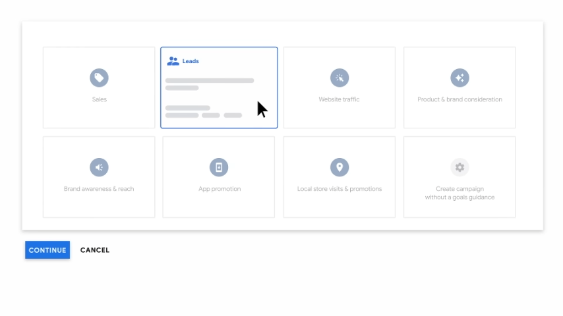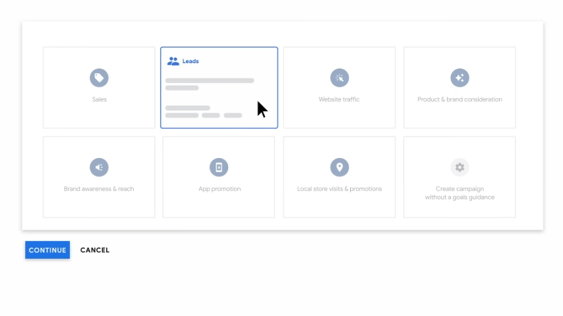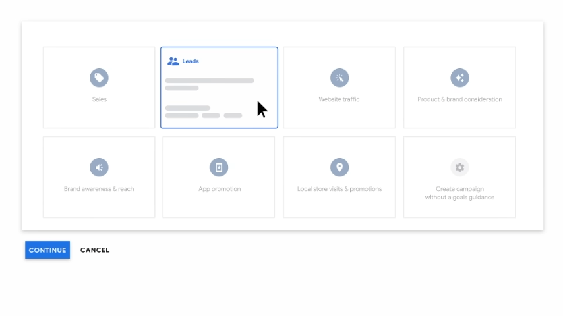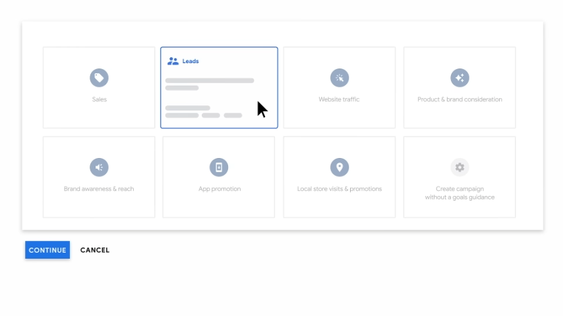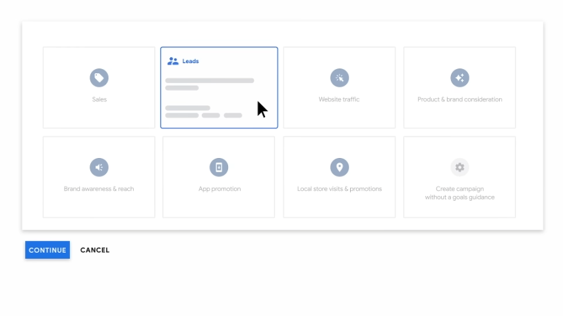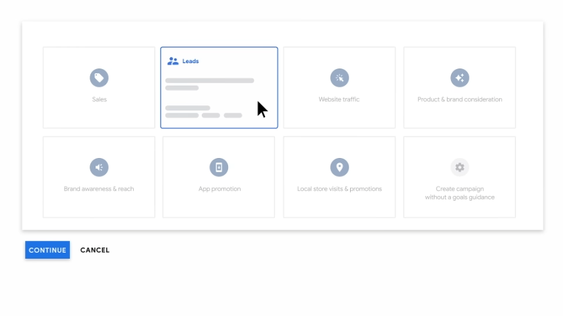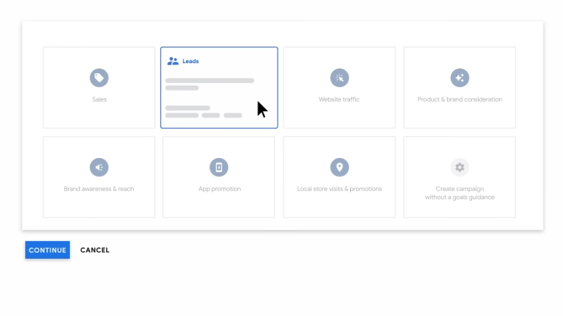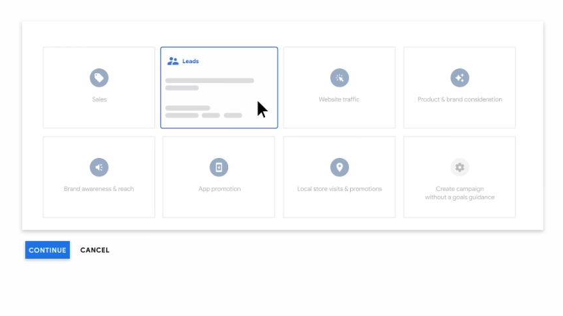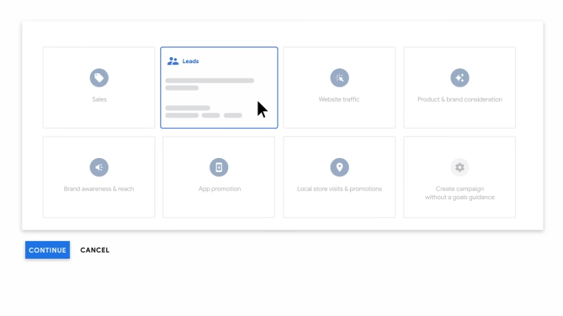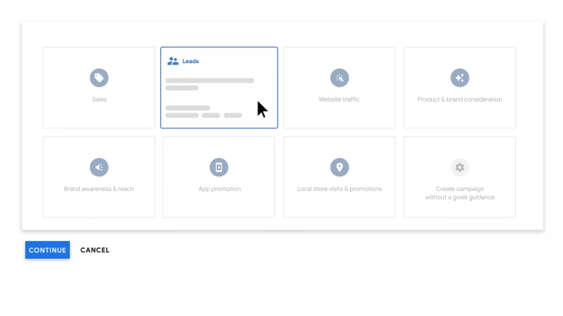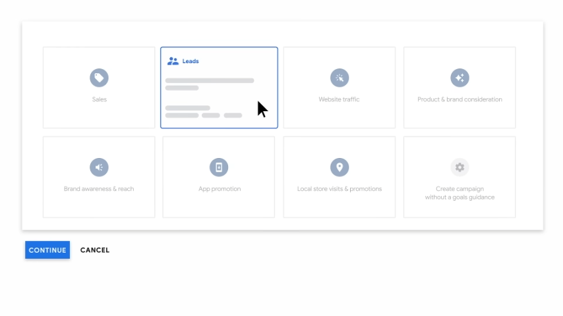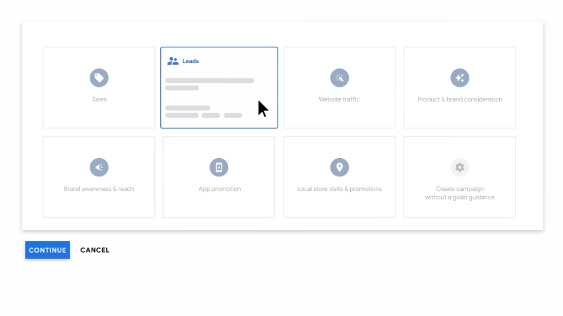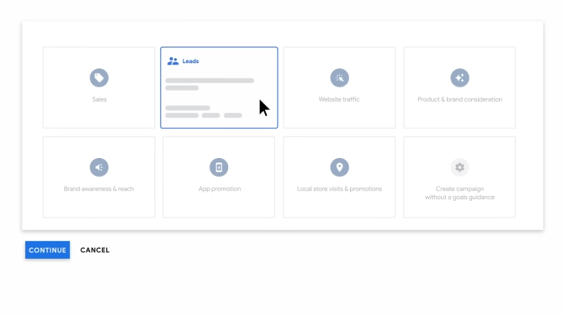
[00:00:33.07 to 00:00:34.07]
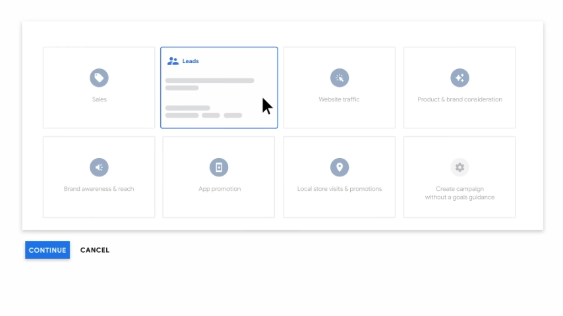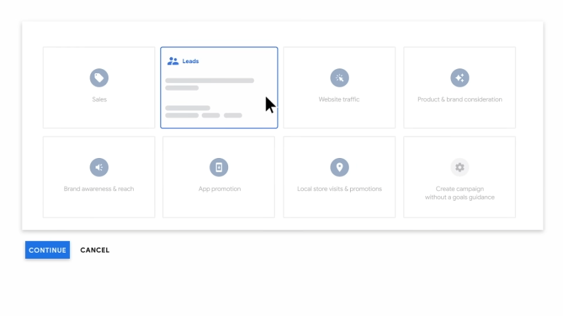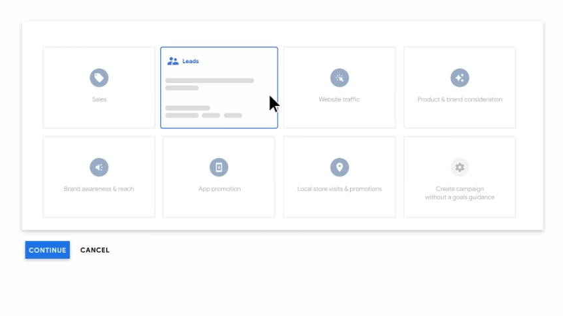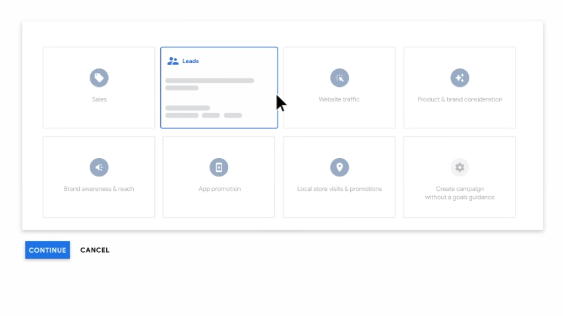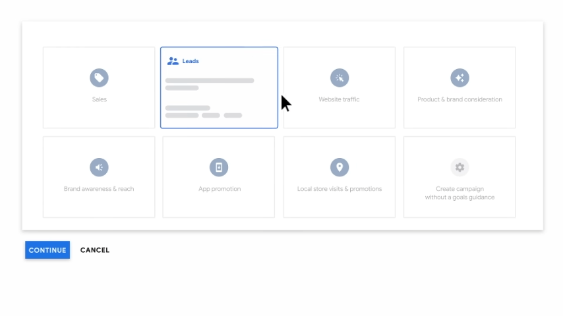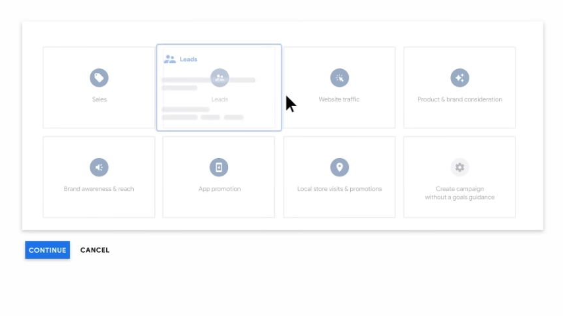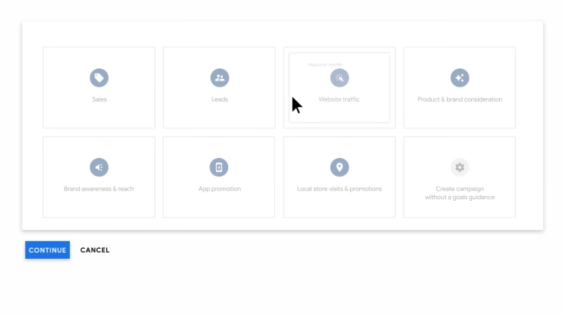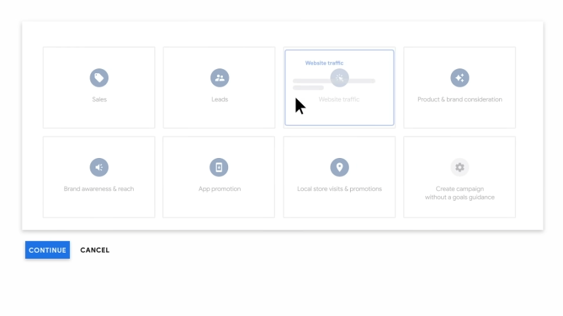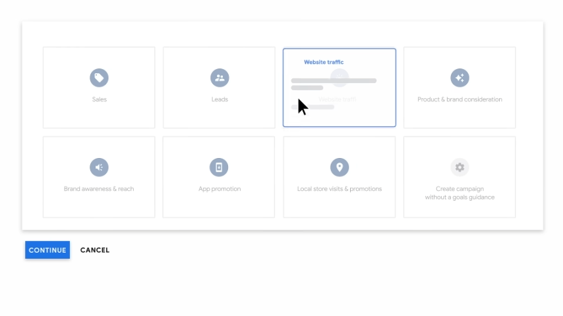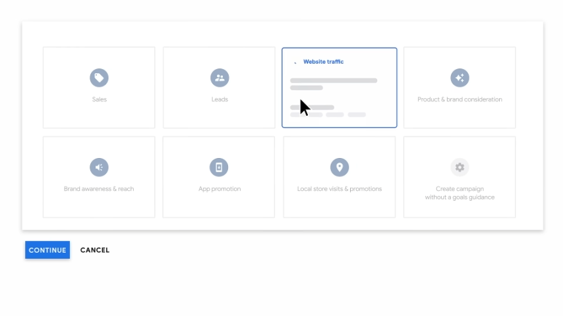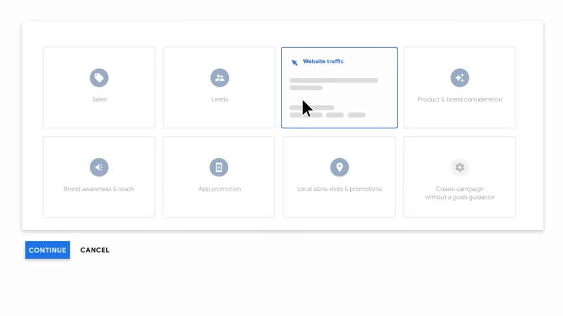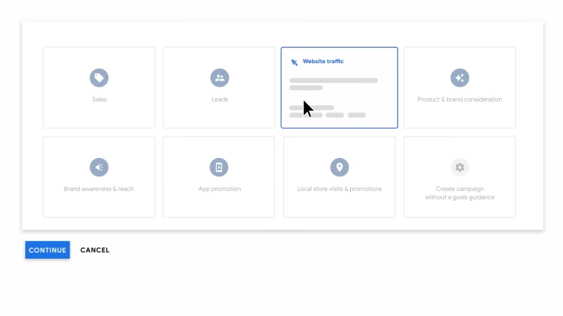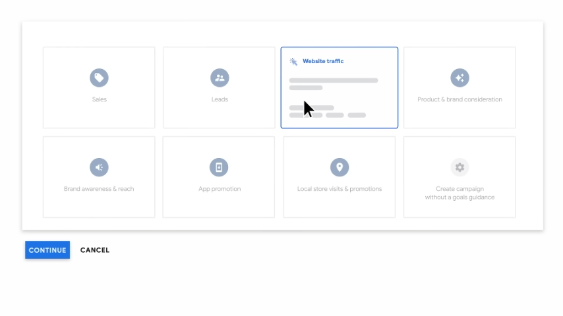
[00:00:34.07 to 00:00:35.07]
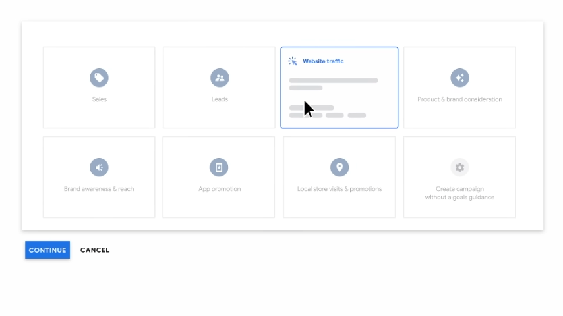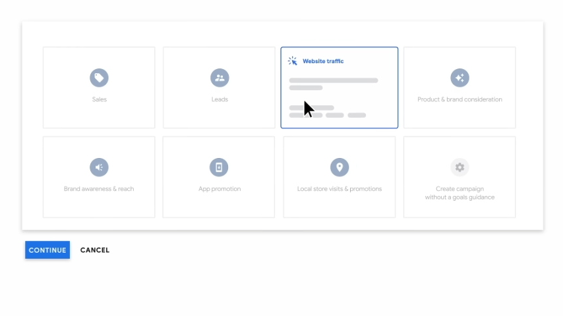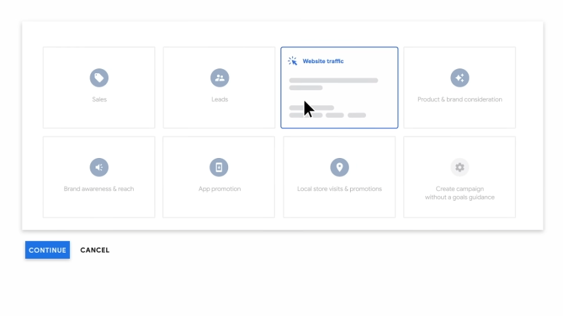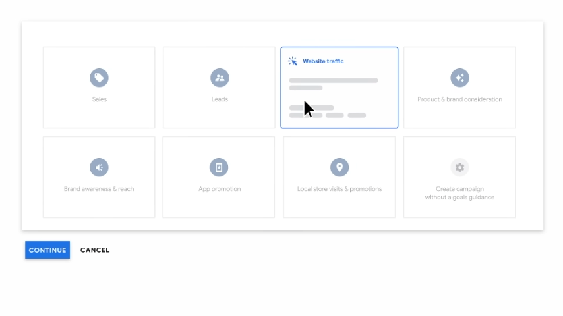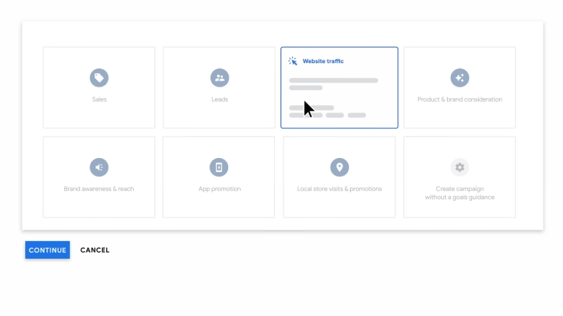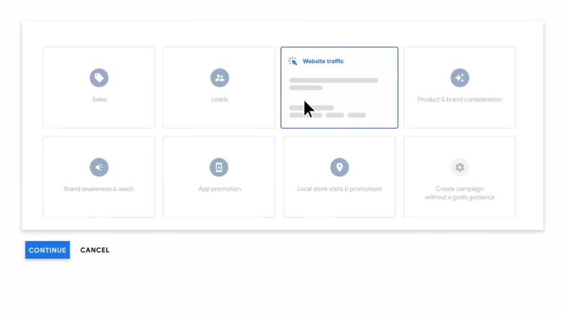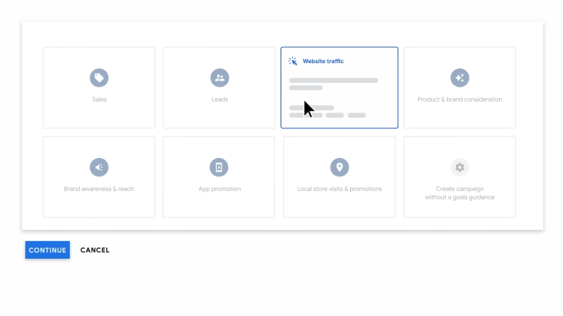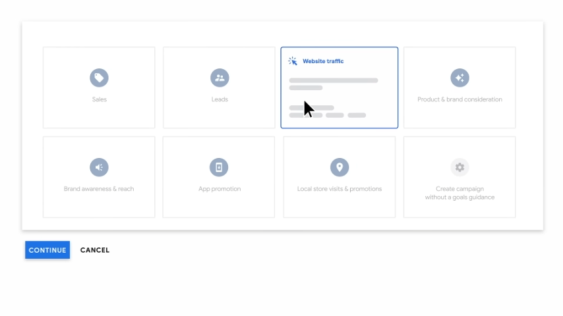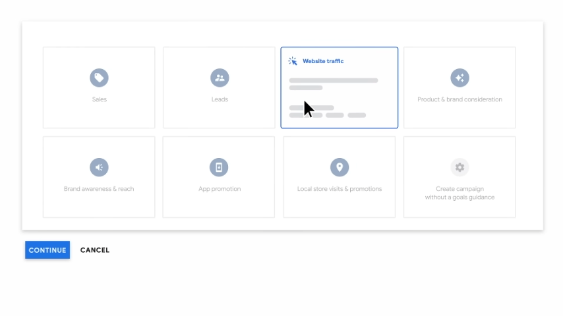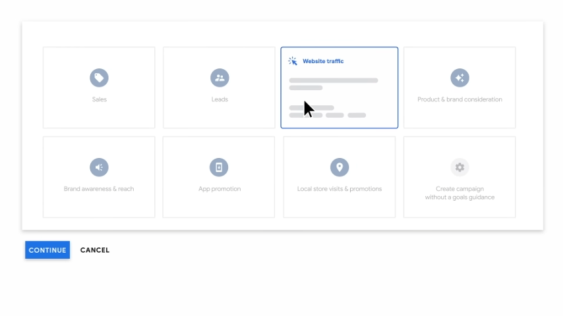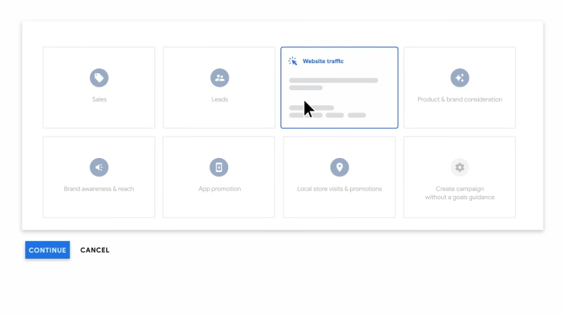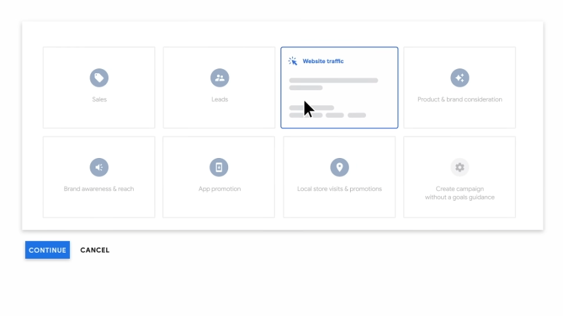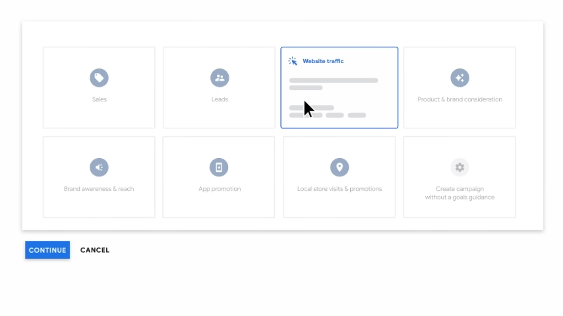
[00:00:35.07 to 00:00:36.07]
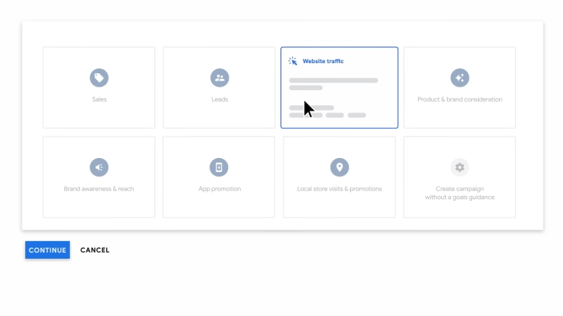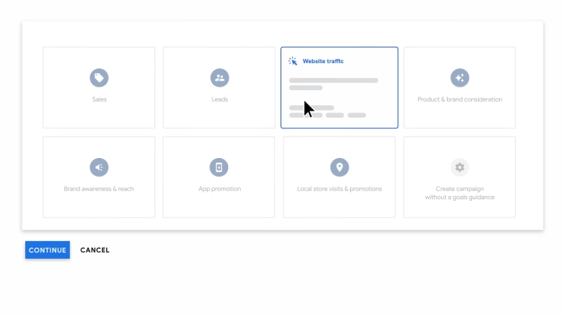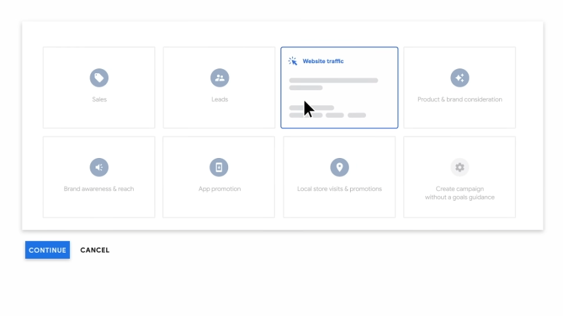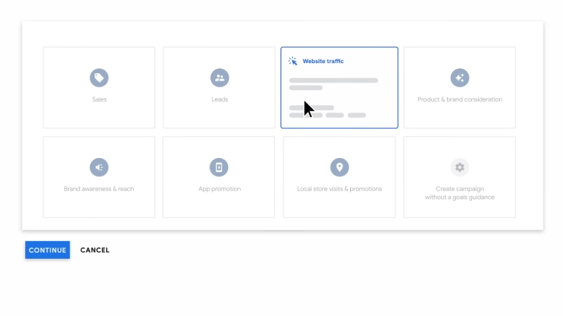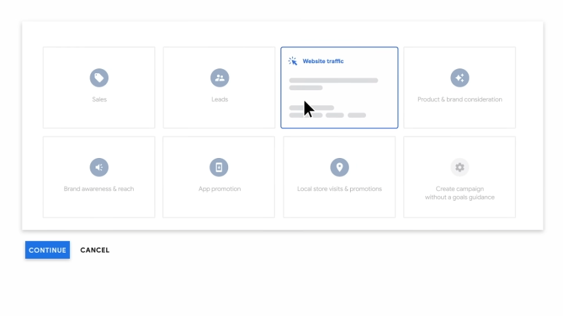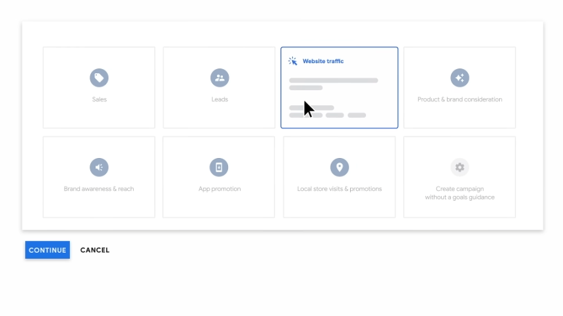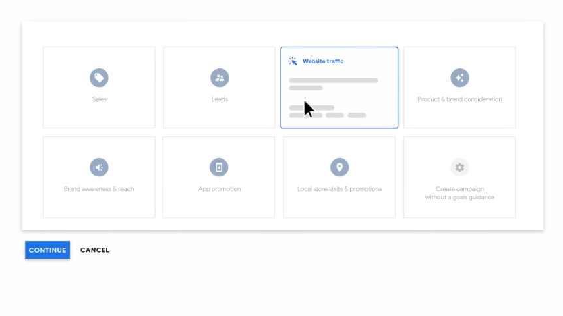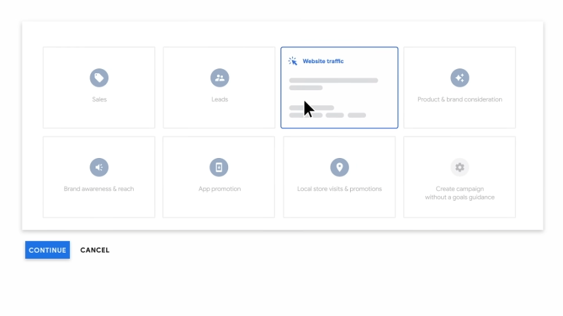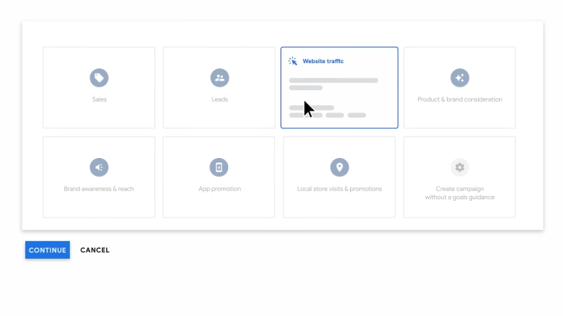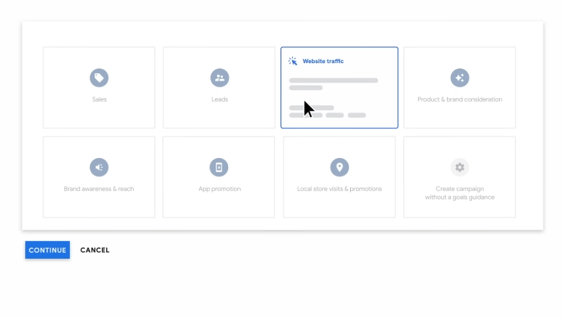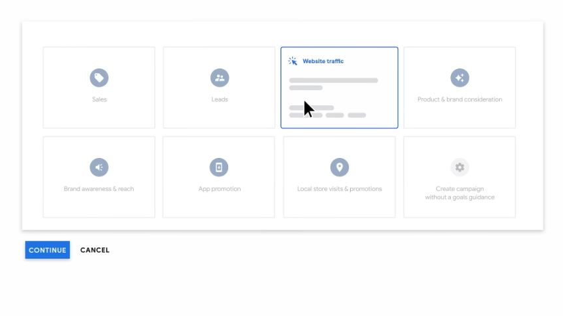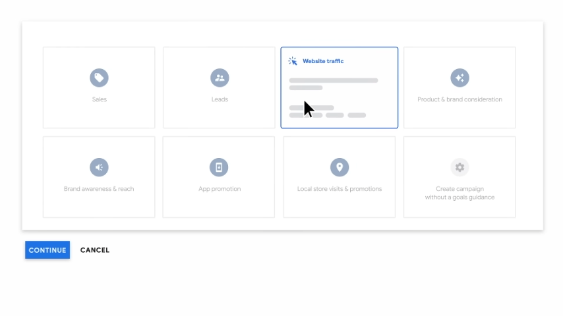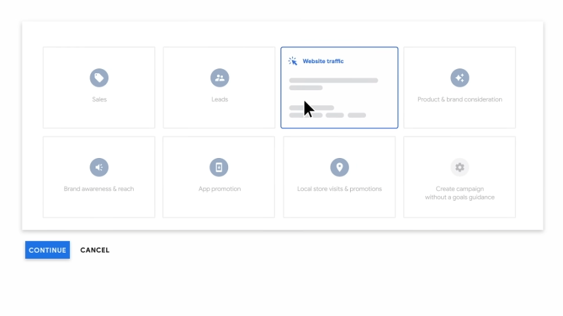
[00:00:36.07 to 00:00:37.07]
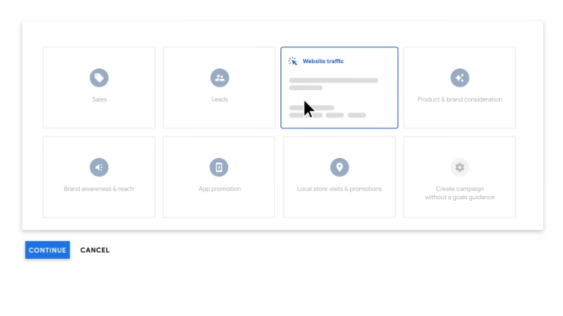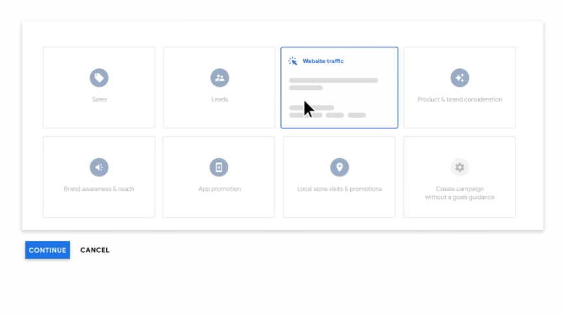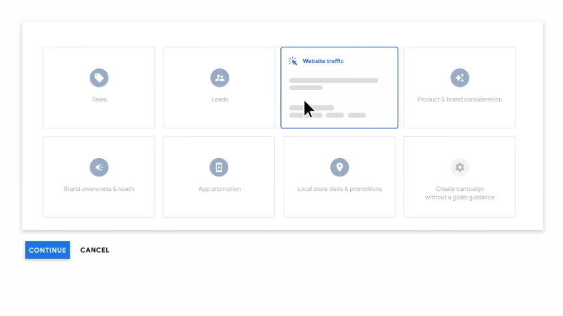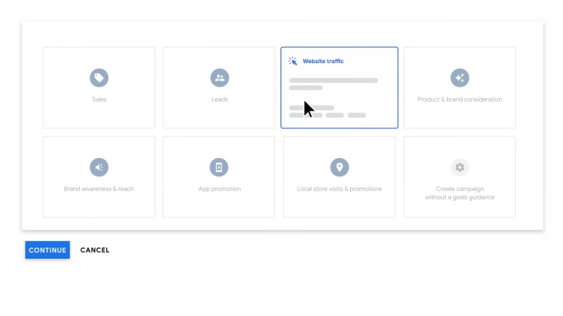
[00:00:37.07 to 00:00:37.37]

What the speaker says: (no speaker visible)